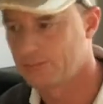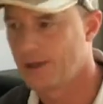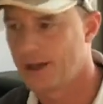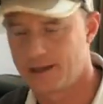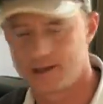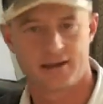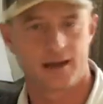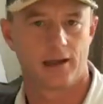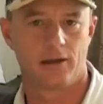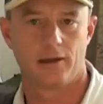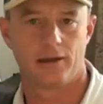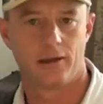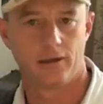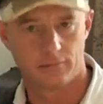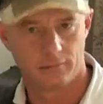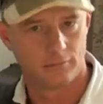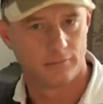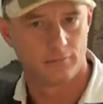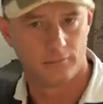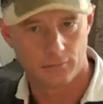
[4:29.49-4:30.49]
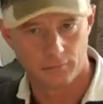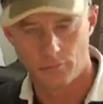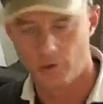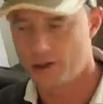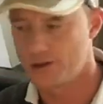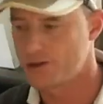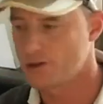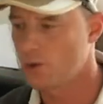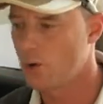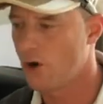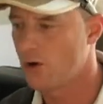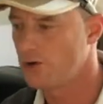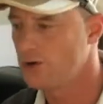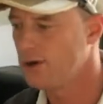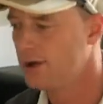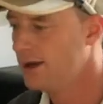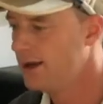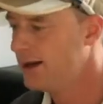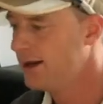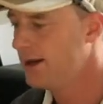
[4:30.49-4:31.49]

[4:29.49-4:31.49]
exactly his quote.